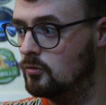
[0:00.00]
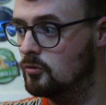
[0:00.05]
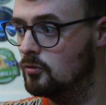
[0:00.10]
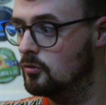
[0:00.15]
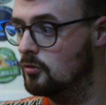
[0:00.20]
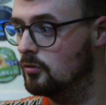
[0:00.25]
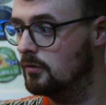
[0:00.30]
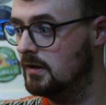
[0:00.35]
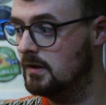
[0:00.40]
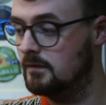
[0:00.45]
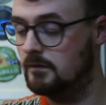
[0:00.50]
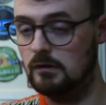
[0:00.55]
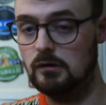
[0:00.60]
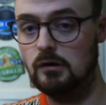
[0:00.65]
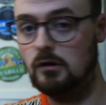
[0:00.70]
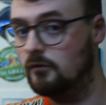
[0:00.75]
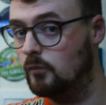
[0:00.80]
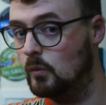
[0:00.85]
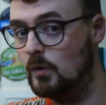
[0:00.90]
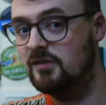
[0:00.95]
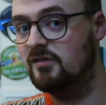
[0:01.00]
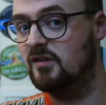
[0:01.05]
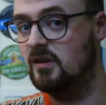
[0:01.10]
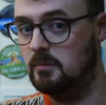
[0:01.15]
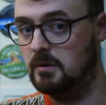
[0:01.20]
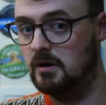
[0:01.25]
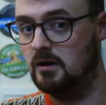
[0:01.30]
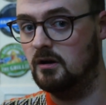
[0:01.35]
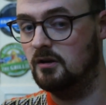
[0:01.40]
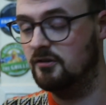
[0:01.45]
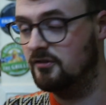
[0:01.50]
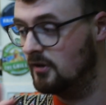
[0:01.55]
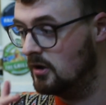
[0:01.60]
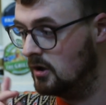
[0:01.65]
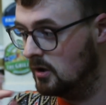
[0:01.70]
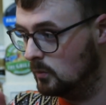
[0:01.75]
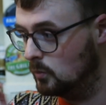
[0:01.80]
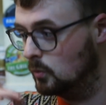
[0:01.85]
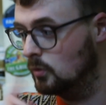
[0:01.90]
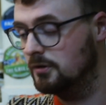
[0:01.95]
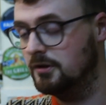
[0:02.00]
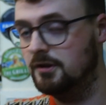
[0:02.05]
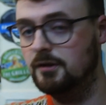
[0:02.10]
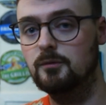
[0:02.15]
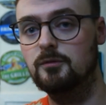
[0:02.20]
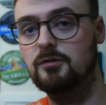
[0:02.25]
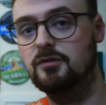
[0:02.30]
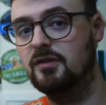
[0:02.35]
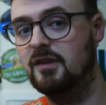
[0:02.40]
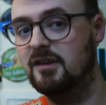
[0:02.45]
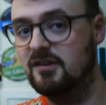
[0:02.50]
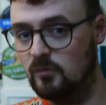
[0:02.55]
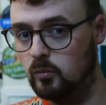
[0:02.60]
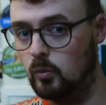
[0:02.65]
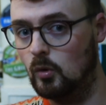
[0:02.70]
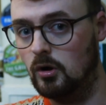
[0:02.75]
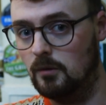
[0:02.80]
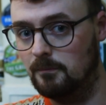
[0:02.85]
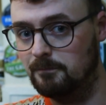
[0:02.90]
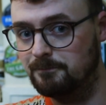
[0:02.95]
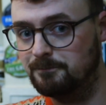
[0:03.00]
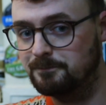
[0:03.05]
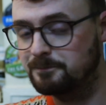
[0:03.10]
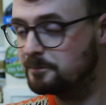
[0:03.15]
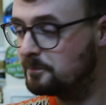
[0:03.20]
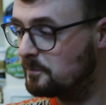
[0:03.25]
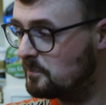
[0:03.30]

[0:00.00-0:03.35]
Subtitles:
or even a lot of whiskey bars will use this one.